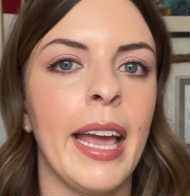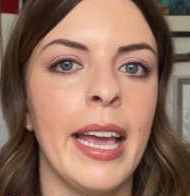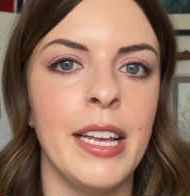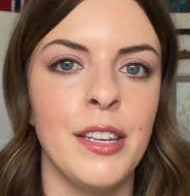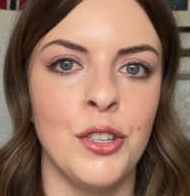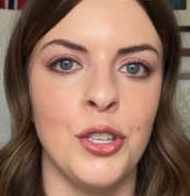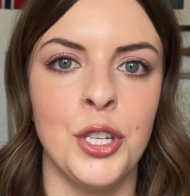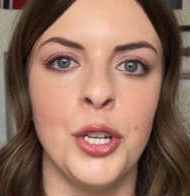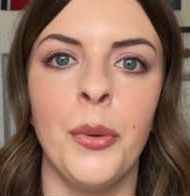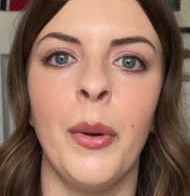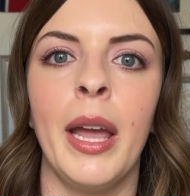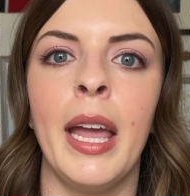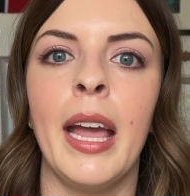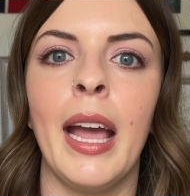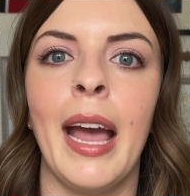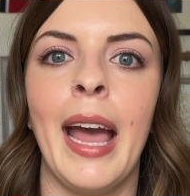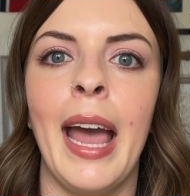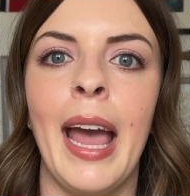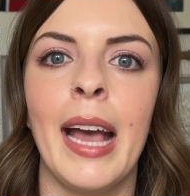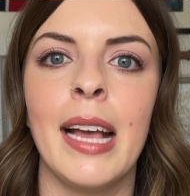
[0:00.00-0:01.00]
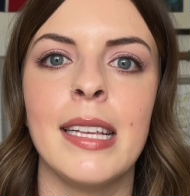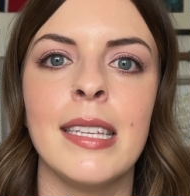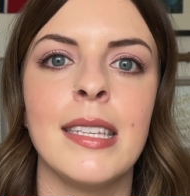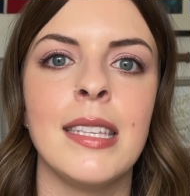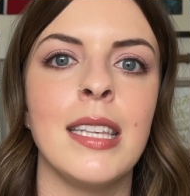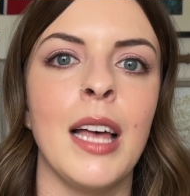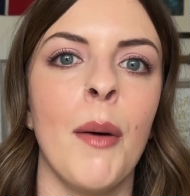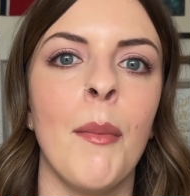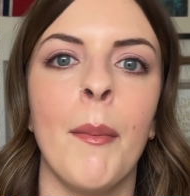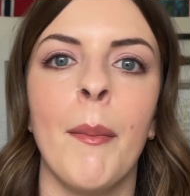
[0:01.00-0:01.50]
is doing
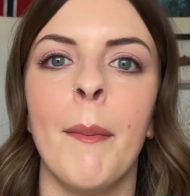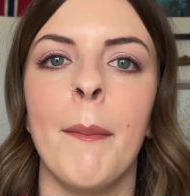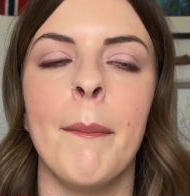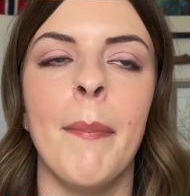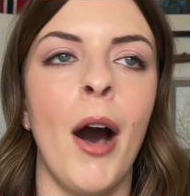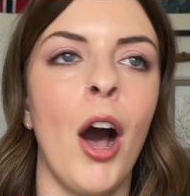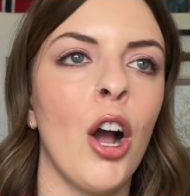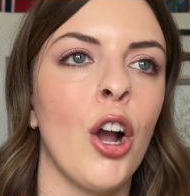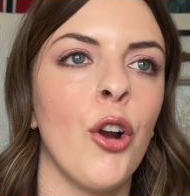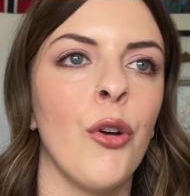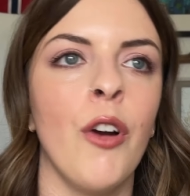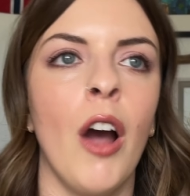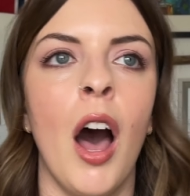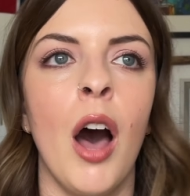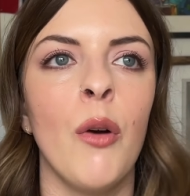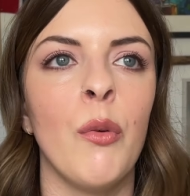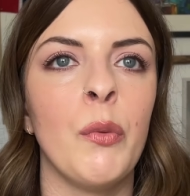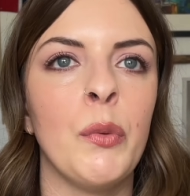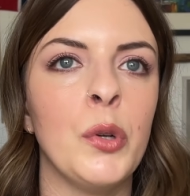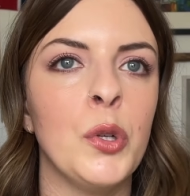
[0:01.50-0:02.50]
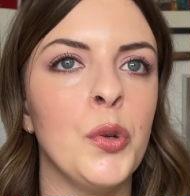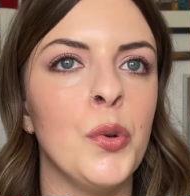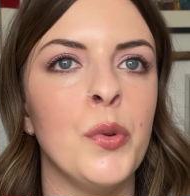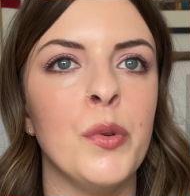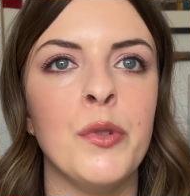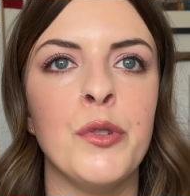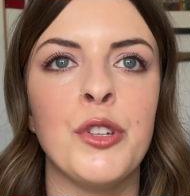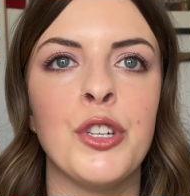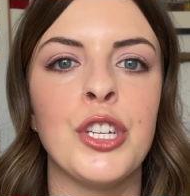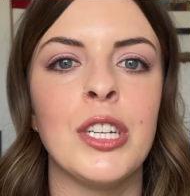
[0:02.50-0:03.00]
some Baccarat
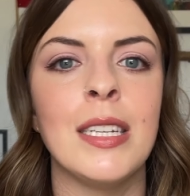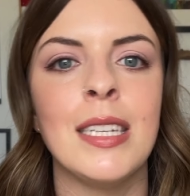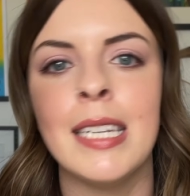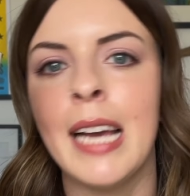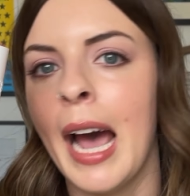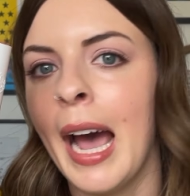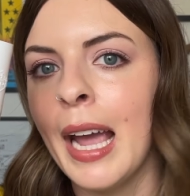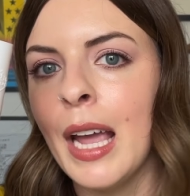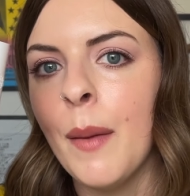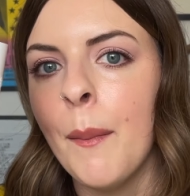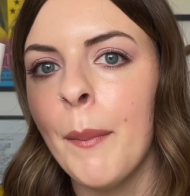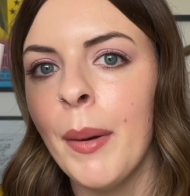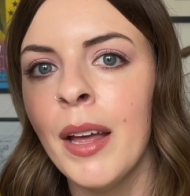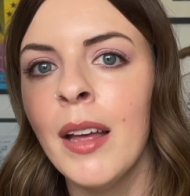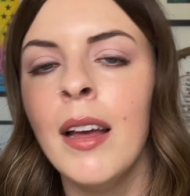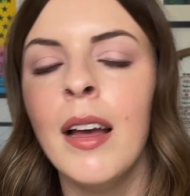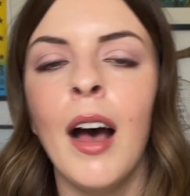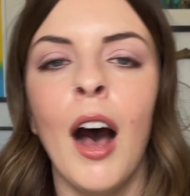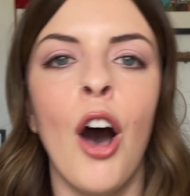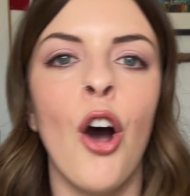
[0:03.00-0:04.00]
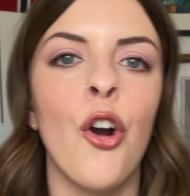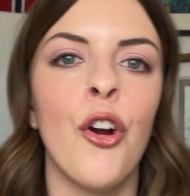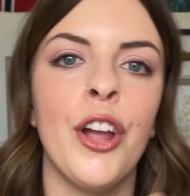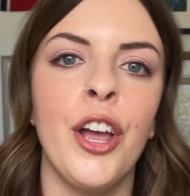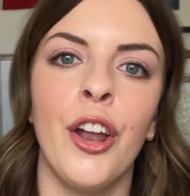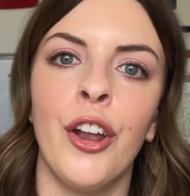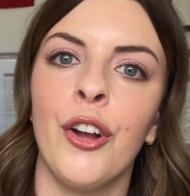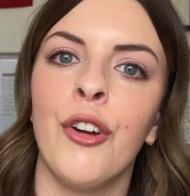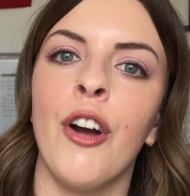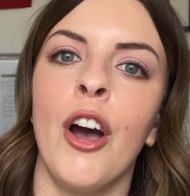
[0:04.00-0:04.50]
Rouge type,
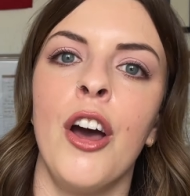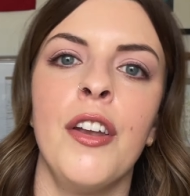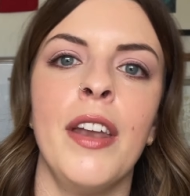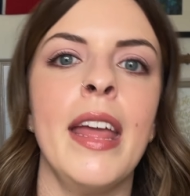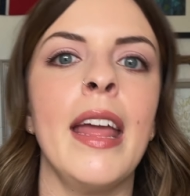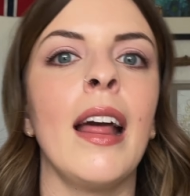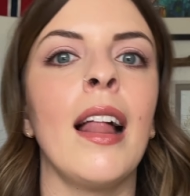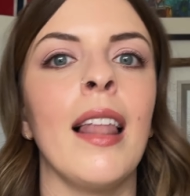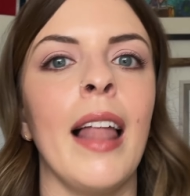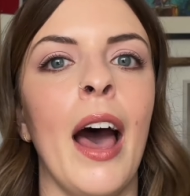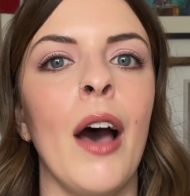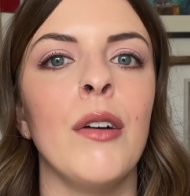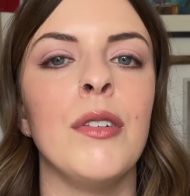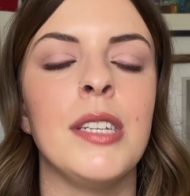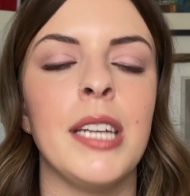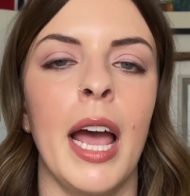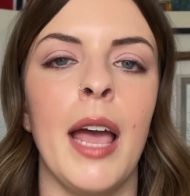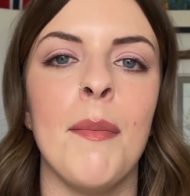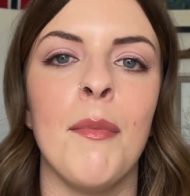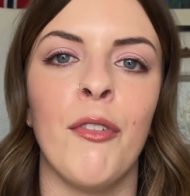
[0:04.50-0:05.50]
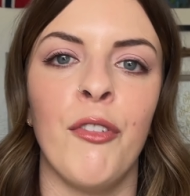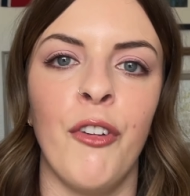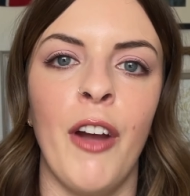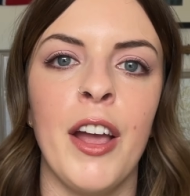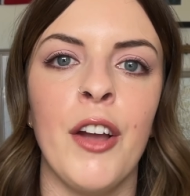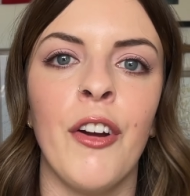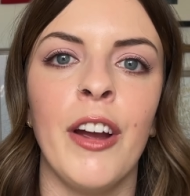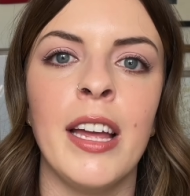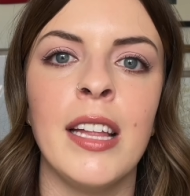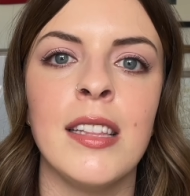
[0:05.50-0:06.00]
Ariana Grande Cloud type
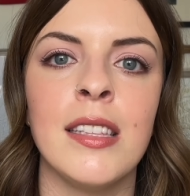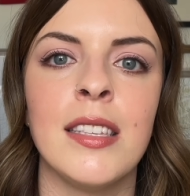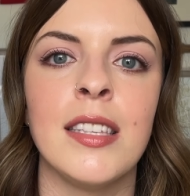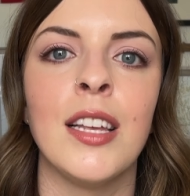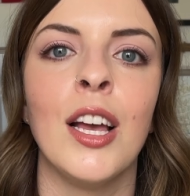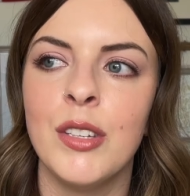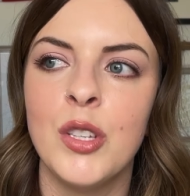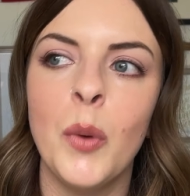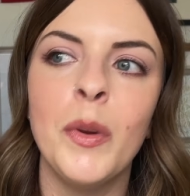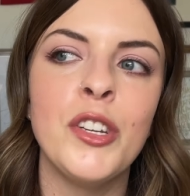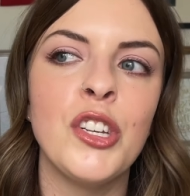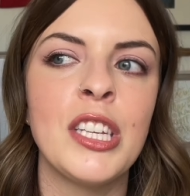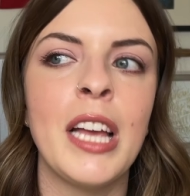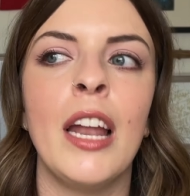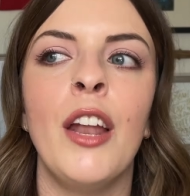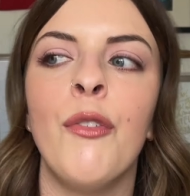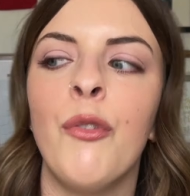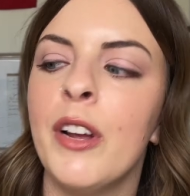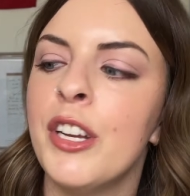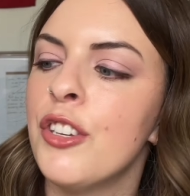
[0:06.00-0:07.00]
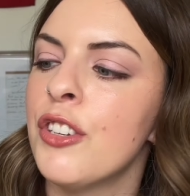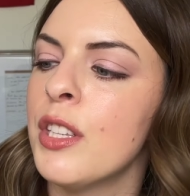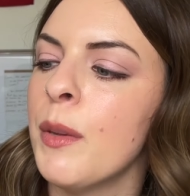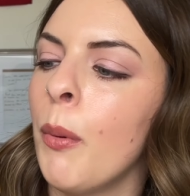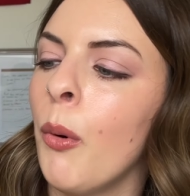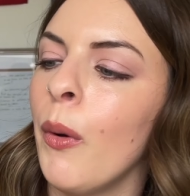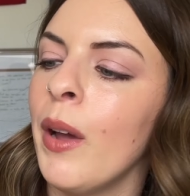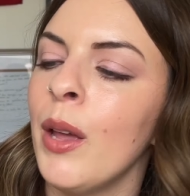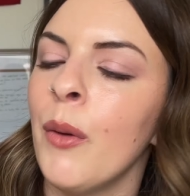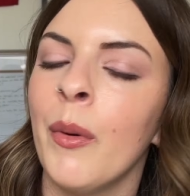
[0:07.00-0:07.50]
fragrance. So it just kind of reaches a
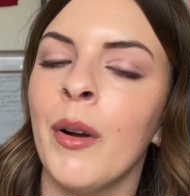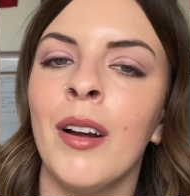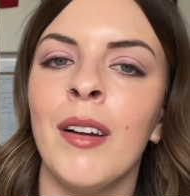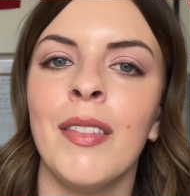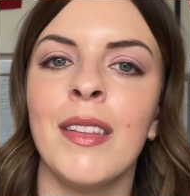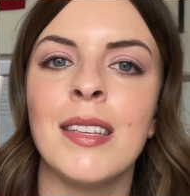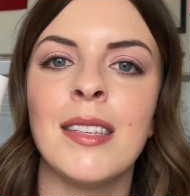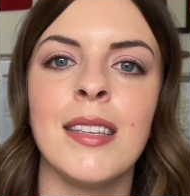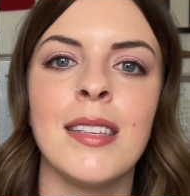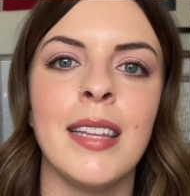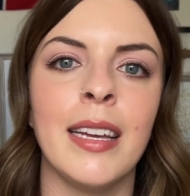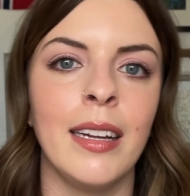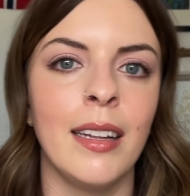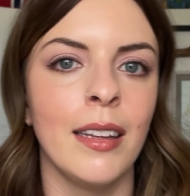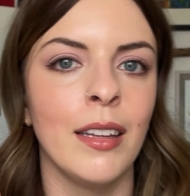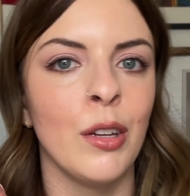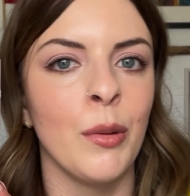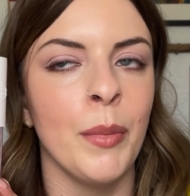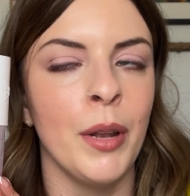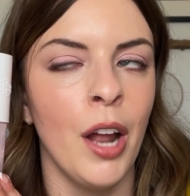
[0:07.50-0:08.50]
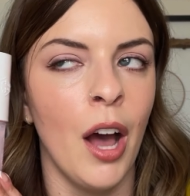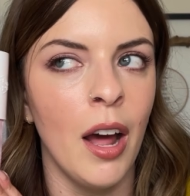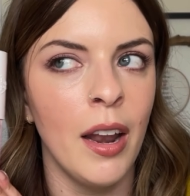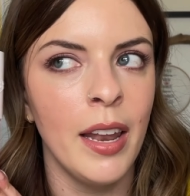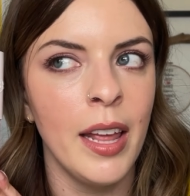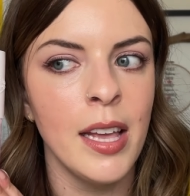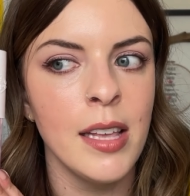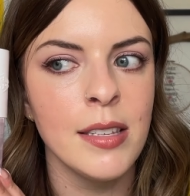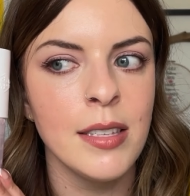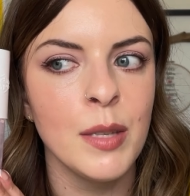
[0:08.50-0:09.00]
point where this is like a little
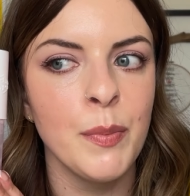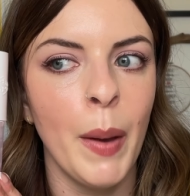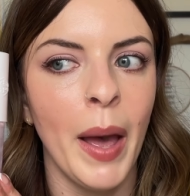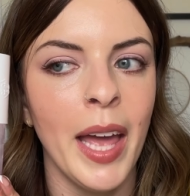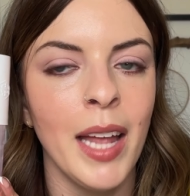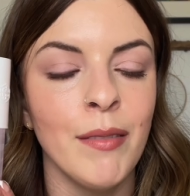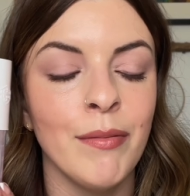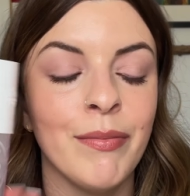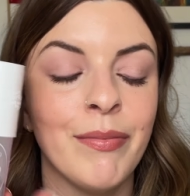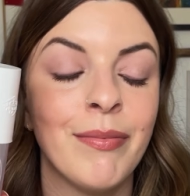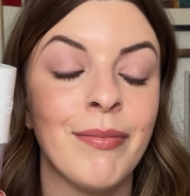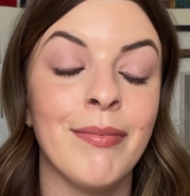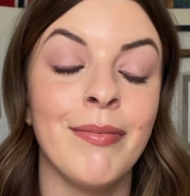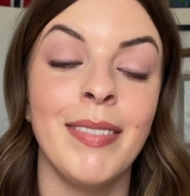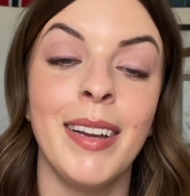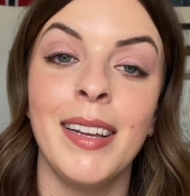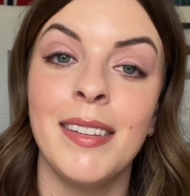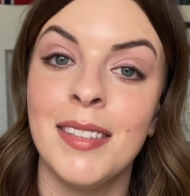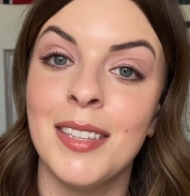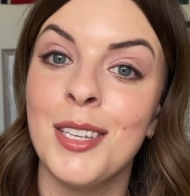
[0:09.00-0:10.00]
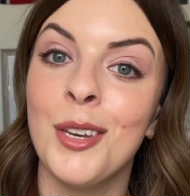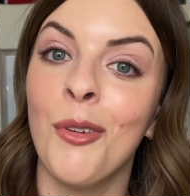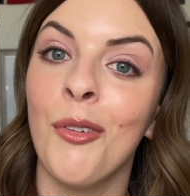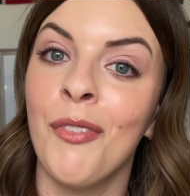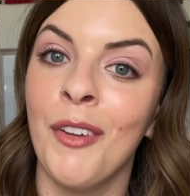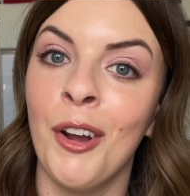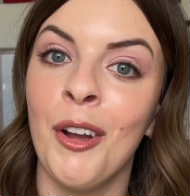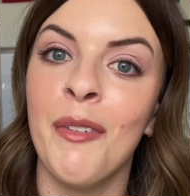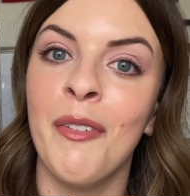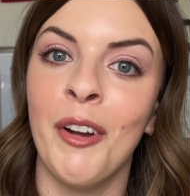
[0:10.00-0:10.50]
monotonous, but it's still
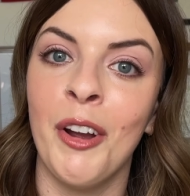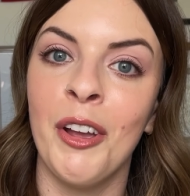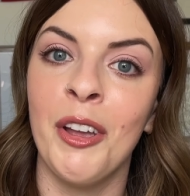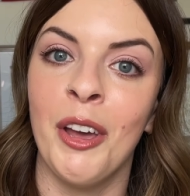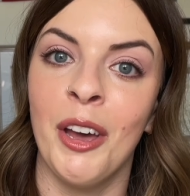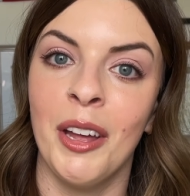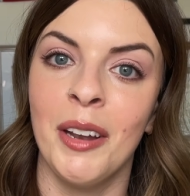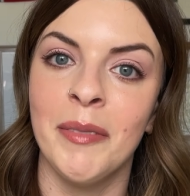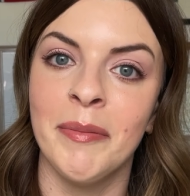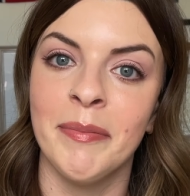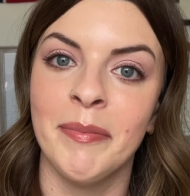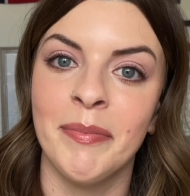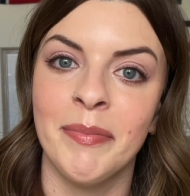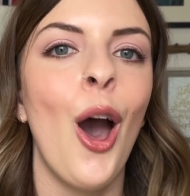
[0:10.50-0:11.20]
very, very good.